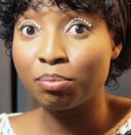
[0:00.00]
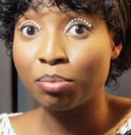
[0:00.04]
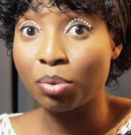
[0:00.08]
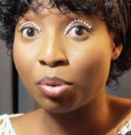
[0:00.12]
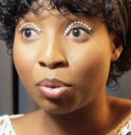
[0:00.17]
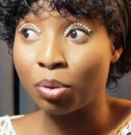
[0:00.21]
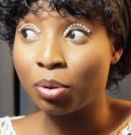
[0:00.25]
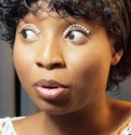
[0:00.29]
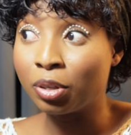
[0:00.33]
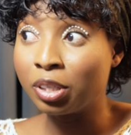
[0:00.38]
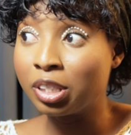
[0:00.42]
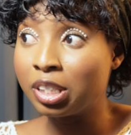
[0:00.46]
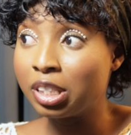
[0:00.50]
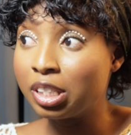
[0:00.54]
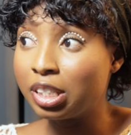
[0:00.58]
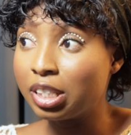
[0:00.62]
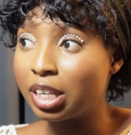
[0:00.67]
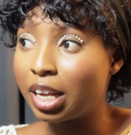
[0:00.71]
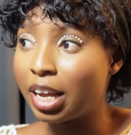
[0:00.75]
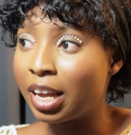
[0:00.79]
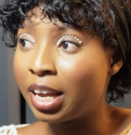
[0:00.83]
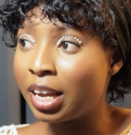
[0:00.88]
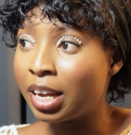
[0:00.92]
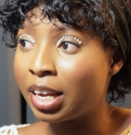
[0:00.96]

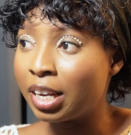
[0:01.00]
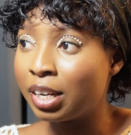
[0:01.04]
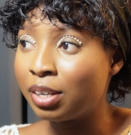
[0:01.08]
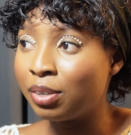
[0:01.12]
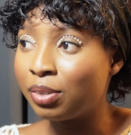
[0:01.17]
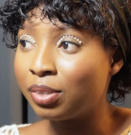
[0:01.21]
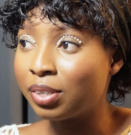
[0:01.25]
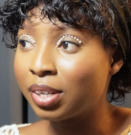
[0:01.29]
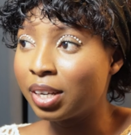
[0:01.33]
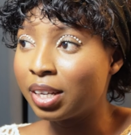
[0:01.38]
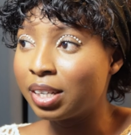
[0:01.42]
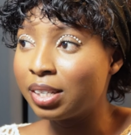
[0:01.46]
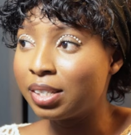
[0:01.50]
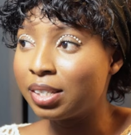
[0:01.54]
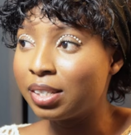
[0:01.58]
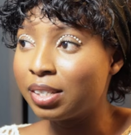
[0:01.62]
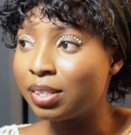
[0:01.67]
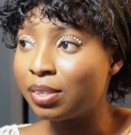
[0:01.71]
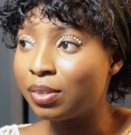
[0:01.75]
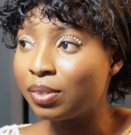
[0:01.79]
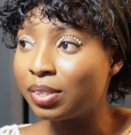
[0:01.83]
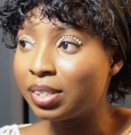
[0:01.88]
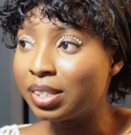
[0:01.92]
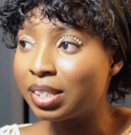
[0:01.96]
pause and you can
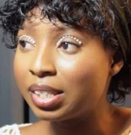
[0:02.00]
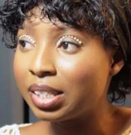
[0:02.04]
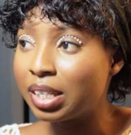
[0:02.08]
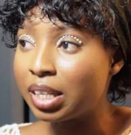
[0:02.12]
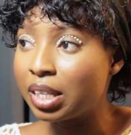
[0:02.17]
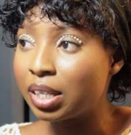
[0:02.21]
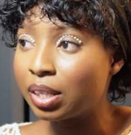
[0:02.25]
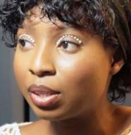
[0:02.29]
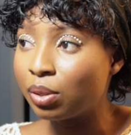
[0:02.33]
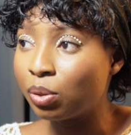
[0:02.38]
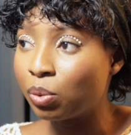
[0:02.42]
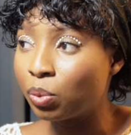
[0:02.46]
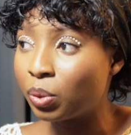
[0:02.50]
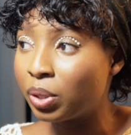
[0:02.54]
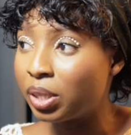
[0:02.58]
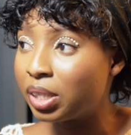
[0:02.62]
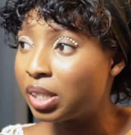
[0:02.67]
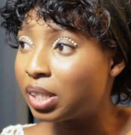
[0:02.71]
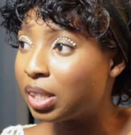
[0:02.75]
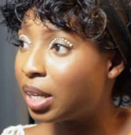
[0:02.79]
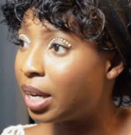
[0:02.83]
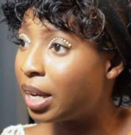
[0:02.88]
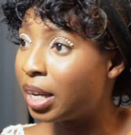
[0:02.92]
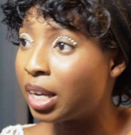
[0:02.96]
still see the
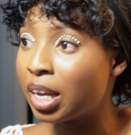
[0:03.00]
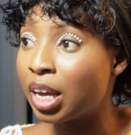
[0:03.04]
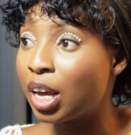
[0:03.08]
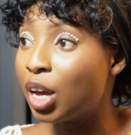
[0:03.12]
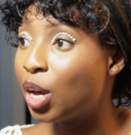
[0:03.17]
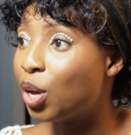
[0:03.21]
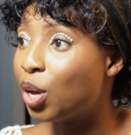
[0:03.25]
noise, like